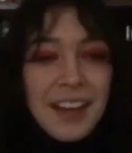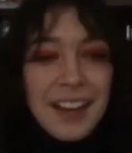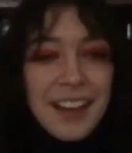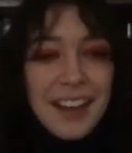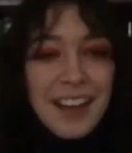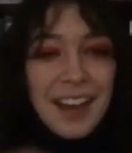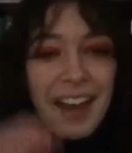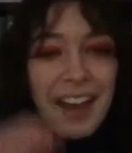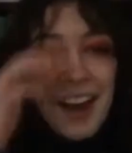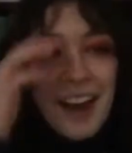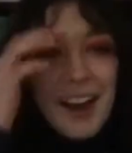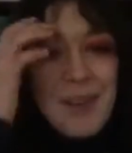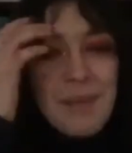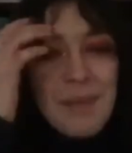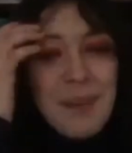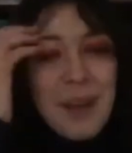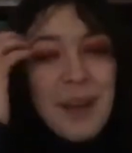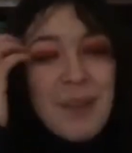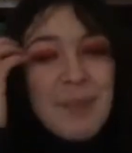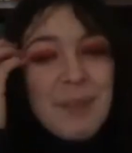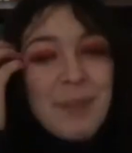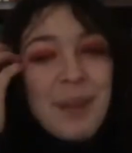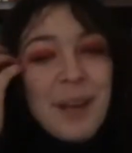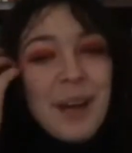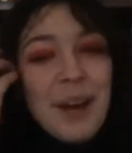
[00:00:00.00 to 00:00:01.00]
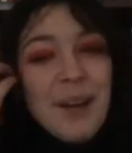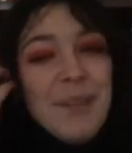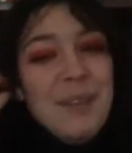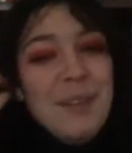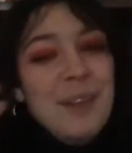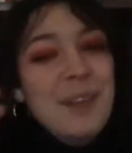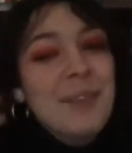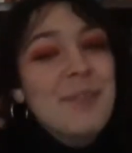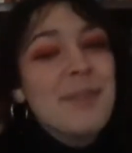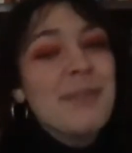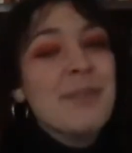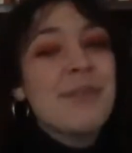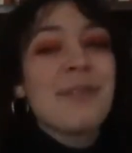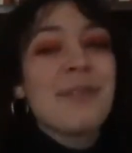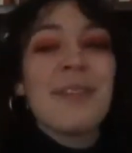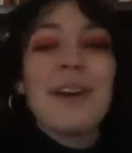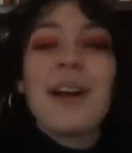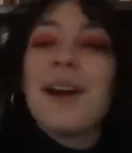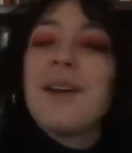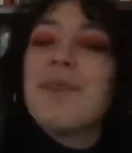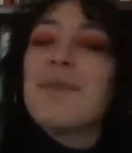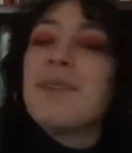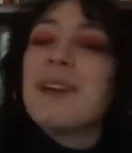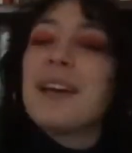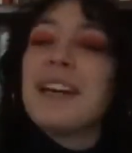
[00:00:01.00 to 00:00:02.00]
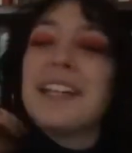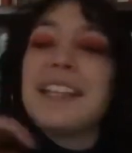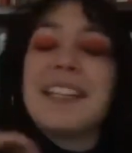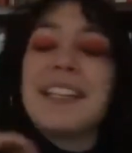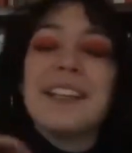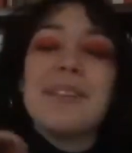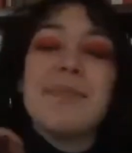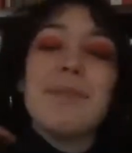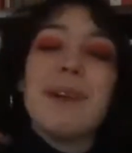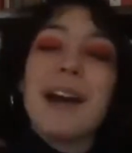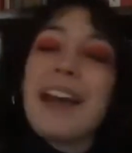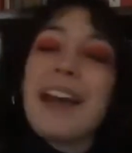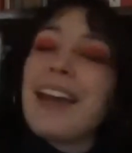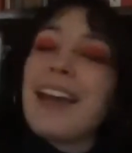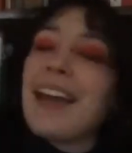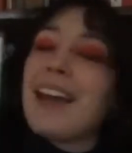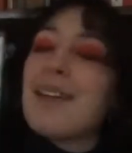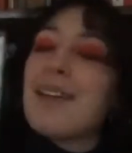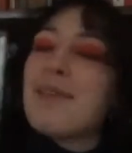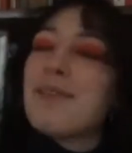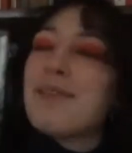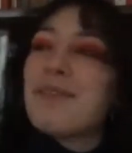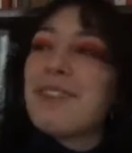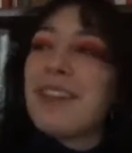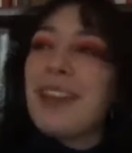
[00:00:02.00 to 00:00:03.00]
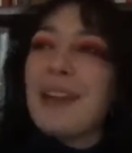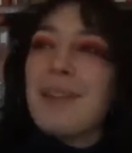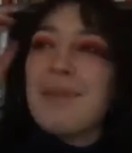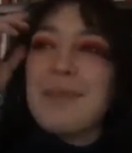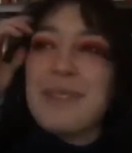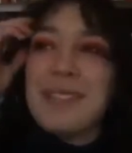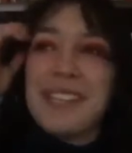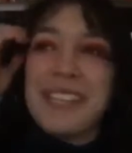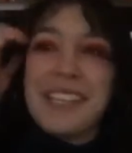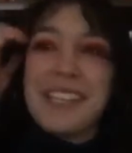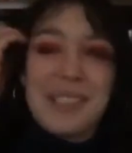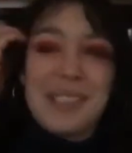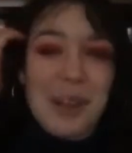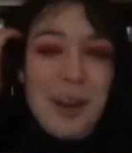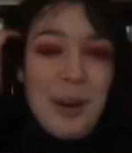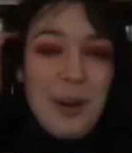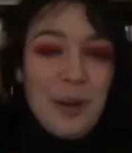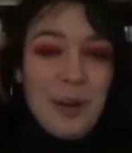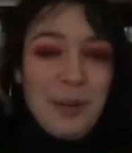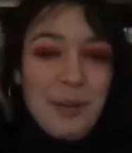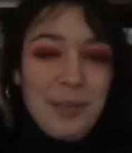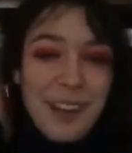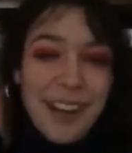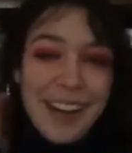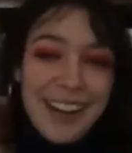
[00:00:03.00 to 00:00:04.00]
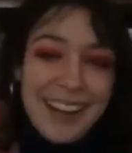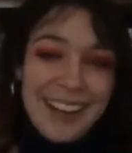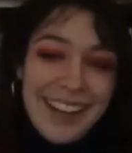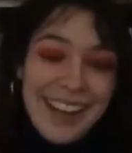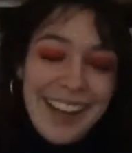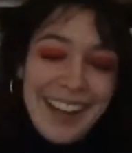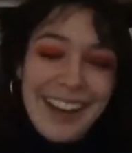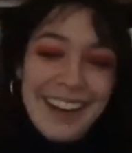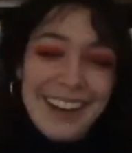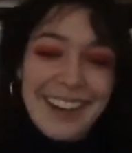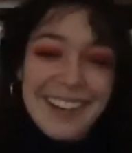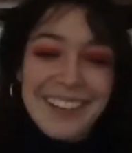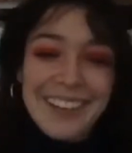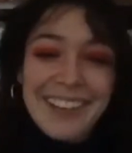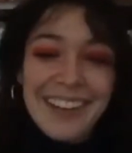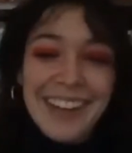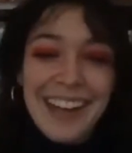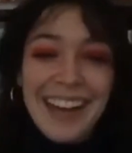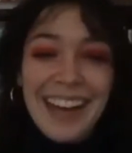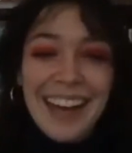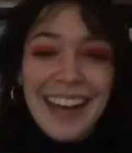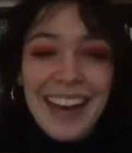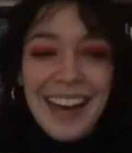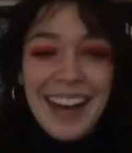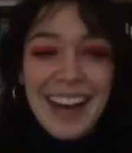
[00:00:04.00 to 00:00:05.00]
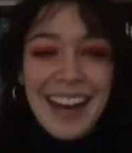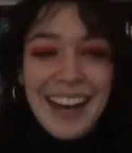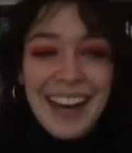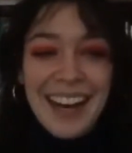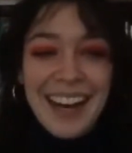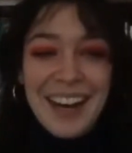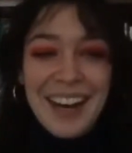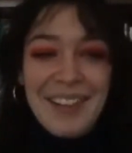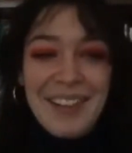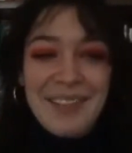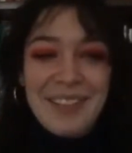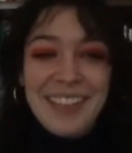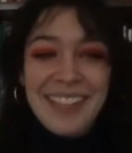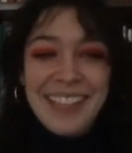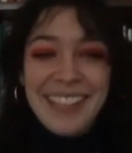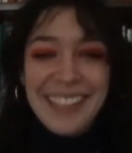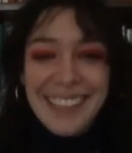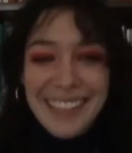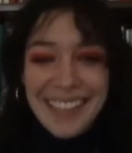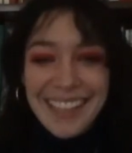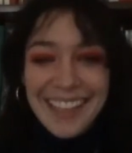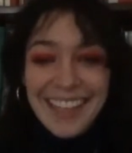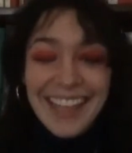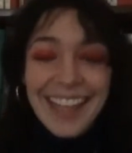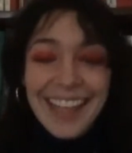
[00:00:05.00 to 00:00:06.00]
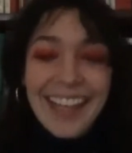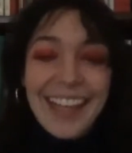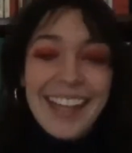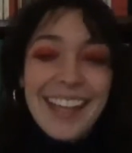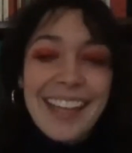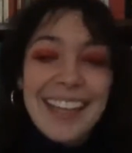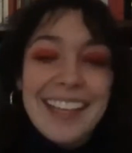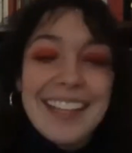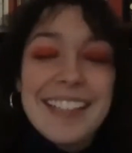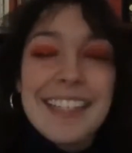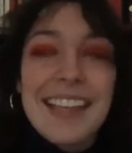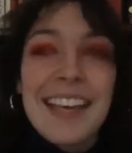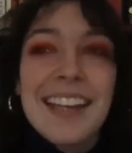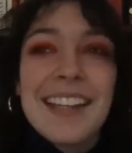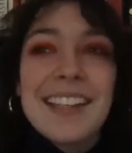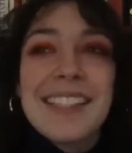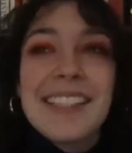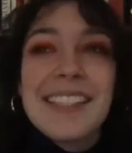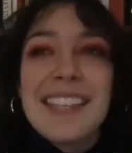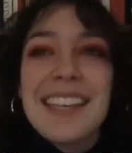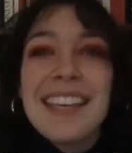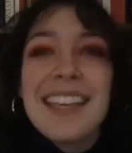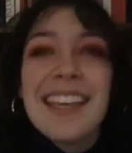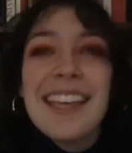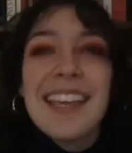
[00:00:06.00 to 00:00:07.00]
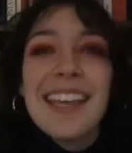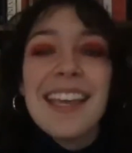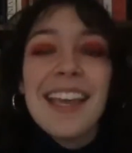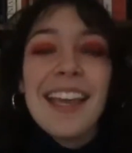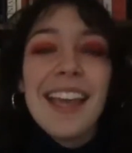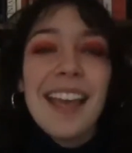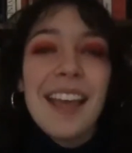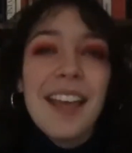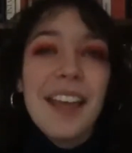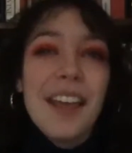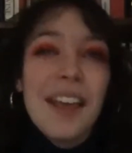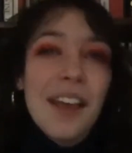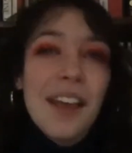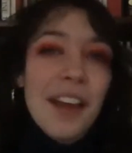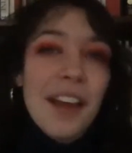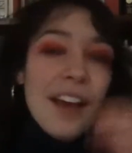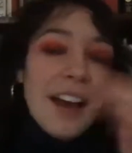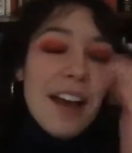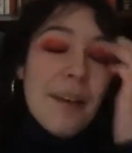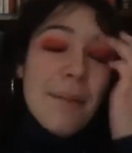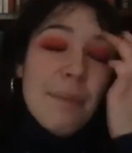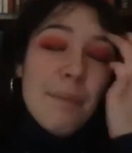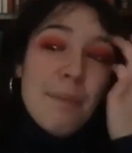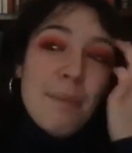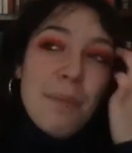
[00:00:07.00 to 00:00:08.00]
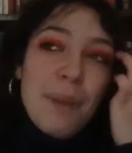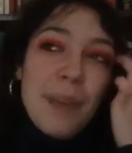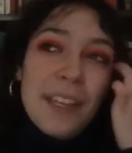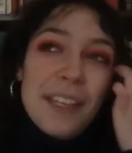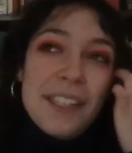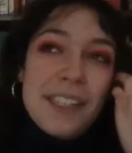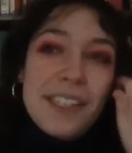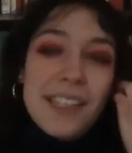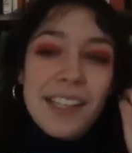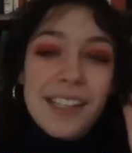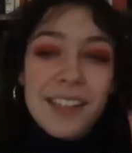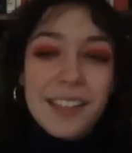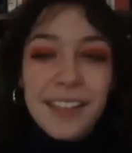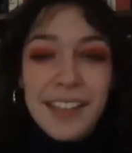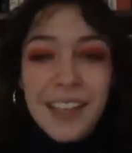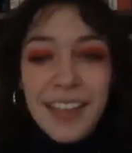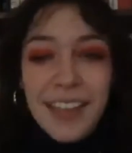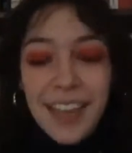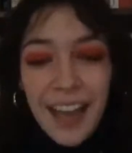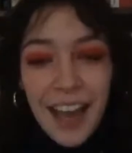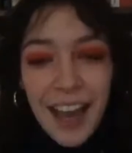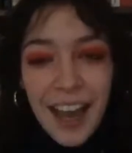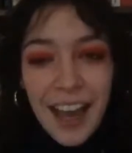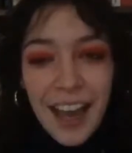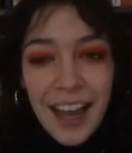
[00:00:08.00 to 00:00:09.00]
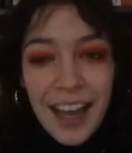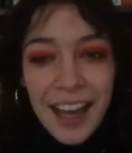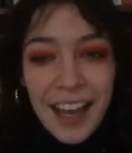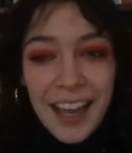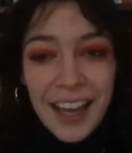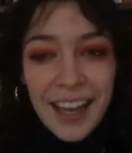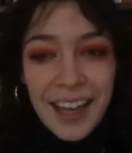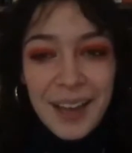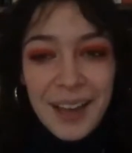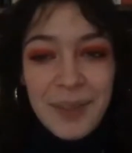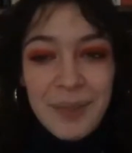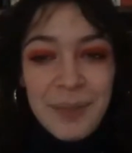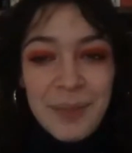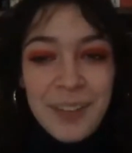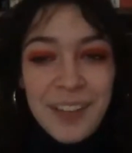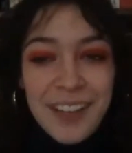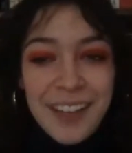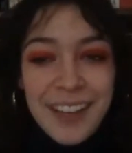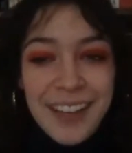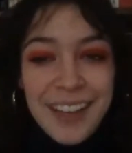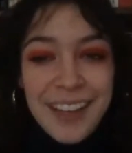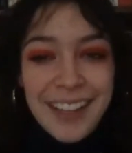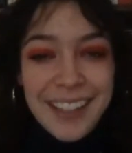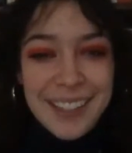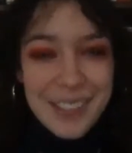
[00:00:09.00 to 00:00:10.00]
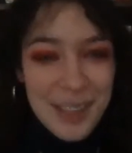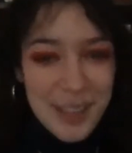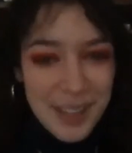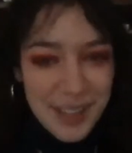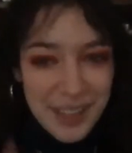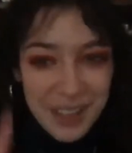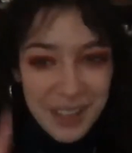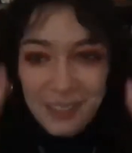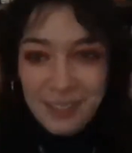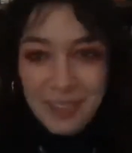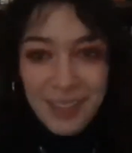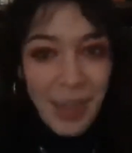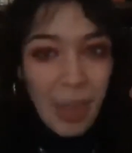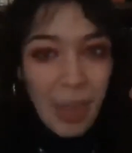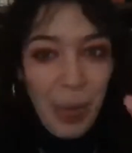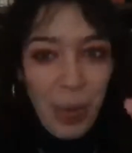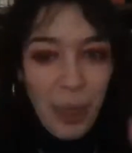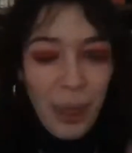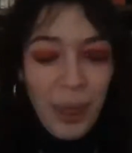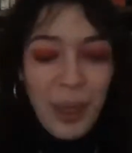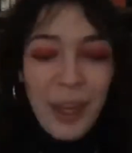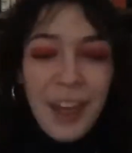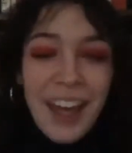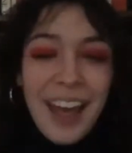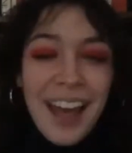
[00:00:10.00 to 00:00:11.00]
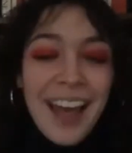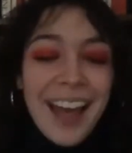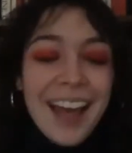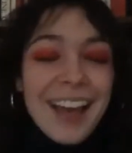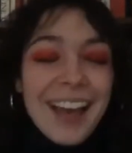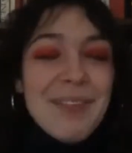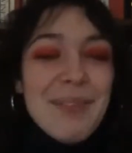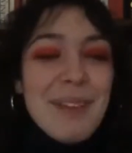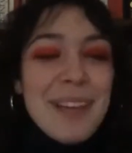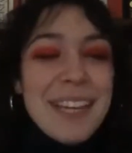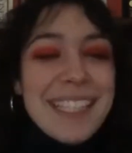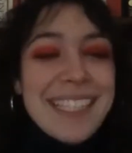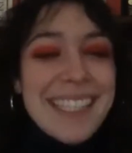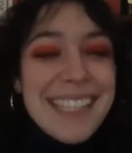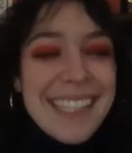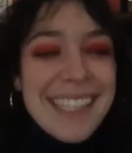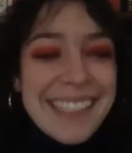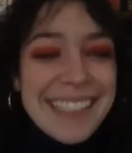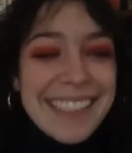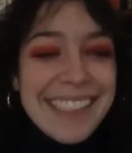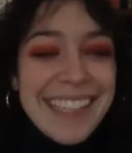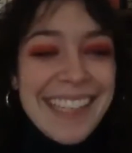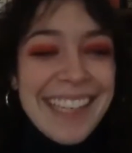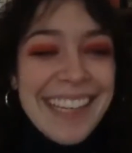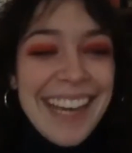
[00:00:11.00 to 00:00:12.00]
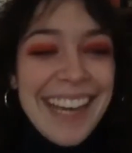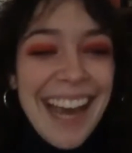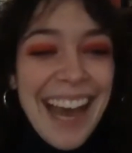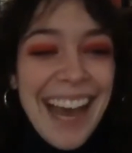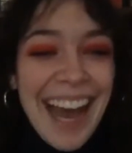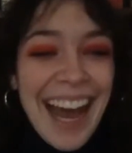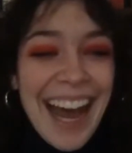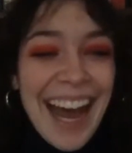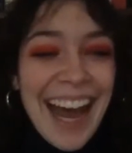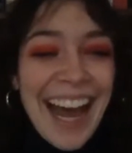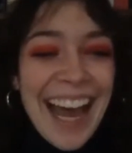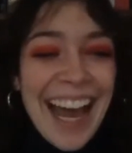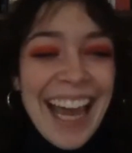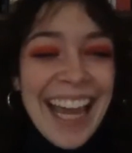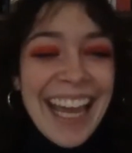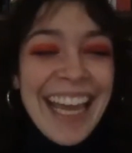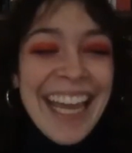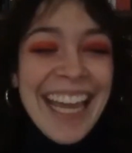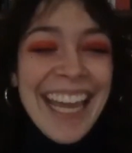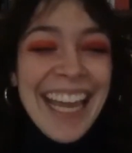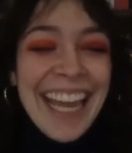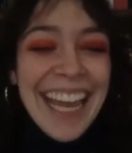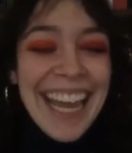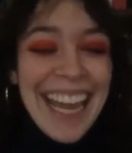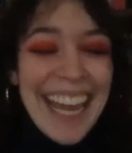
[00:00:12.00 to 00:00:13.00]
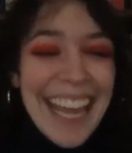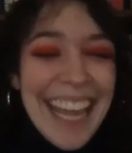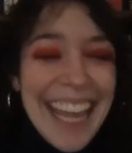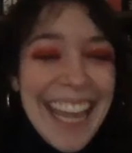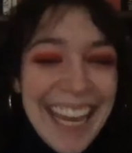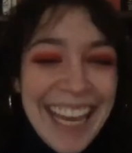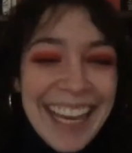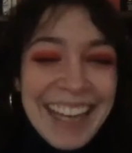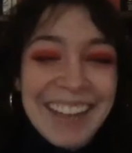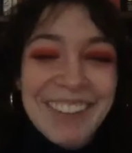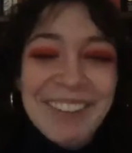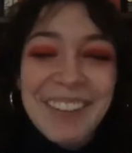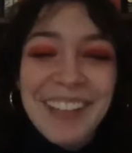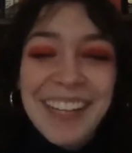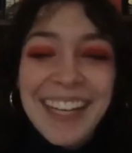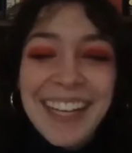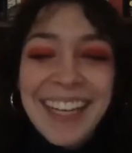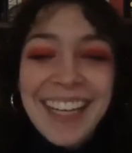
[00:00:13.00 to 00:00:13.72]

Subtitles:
I'm coming from my family's home right now, um, in Tennessee. Basically, I am sorry. I'm like, ugh. Basically, I am.